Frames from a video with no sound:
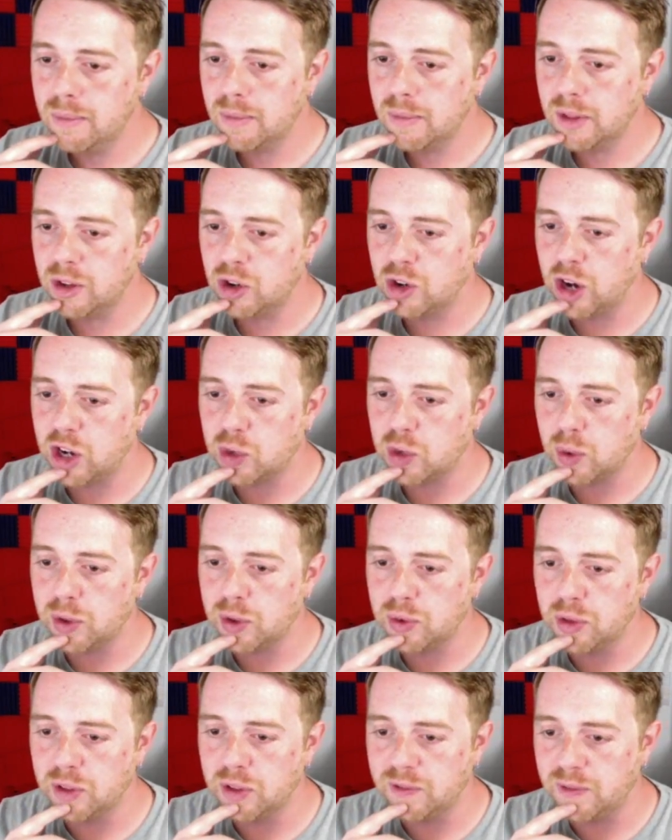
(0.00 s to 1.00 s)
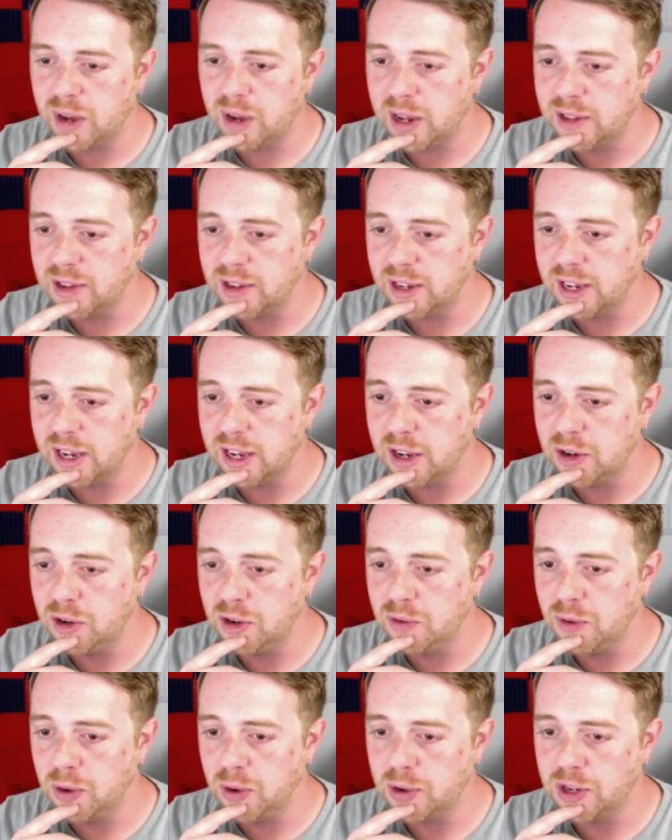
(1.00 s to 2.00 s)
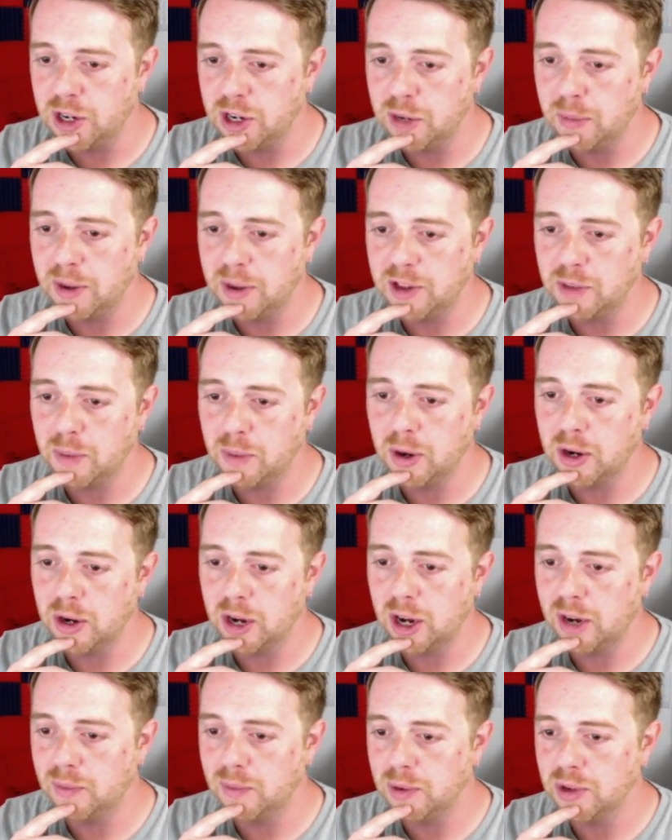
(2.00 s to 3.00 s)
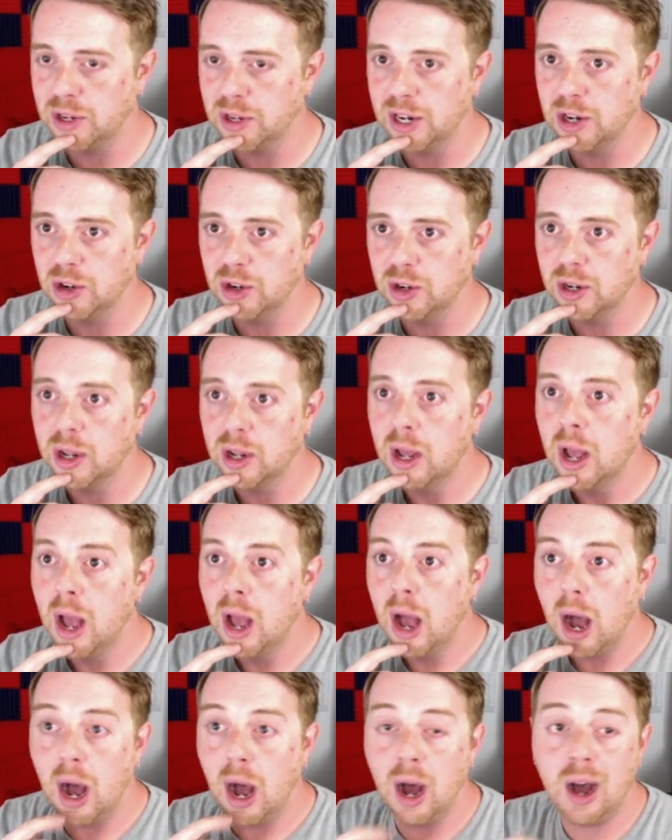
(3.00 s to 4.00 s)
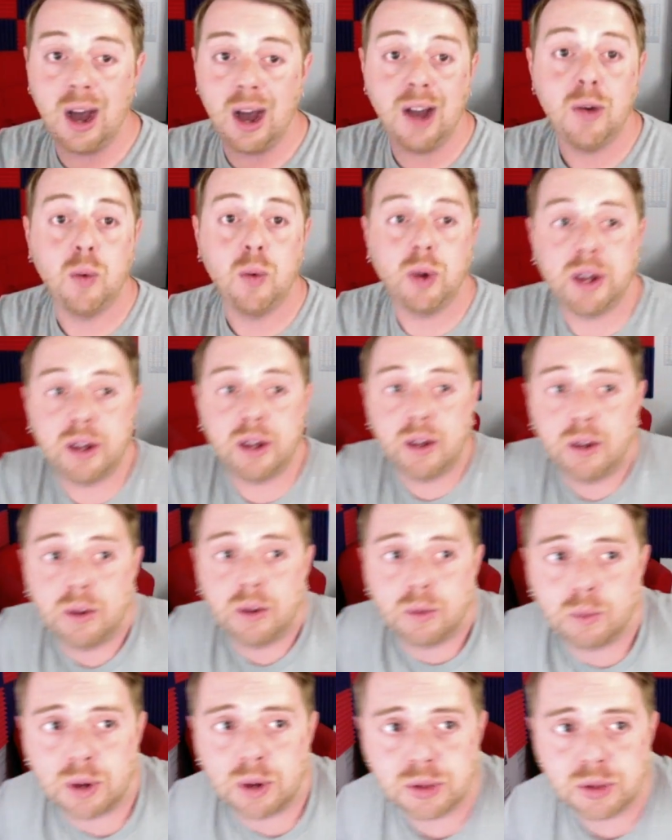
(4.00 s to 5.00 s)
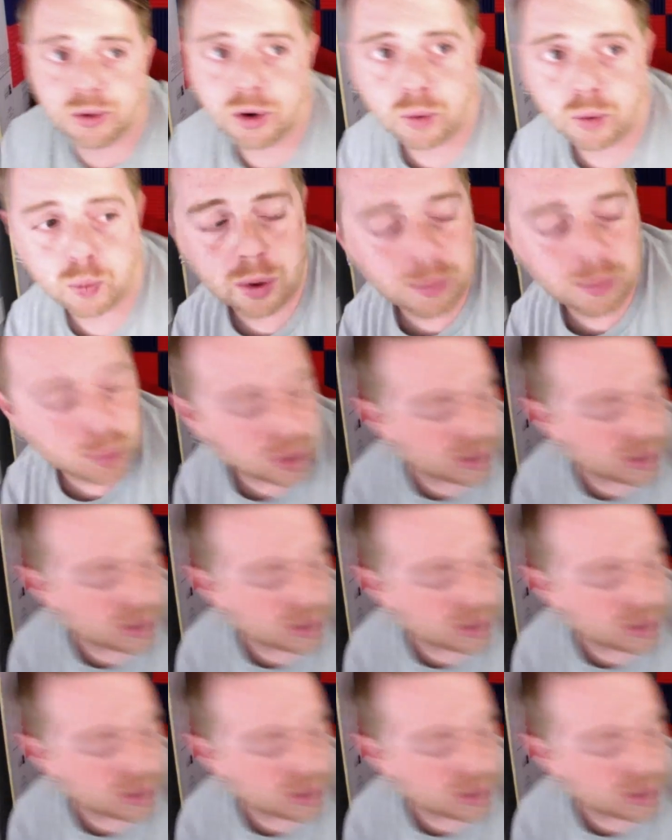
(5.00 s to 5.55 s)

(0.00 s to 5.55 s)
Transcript: Josh, run through the fines again. New folks here might spark conversation. I will run through it one more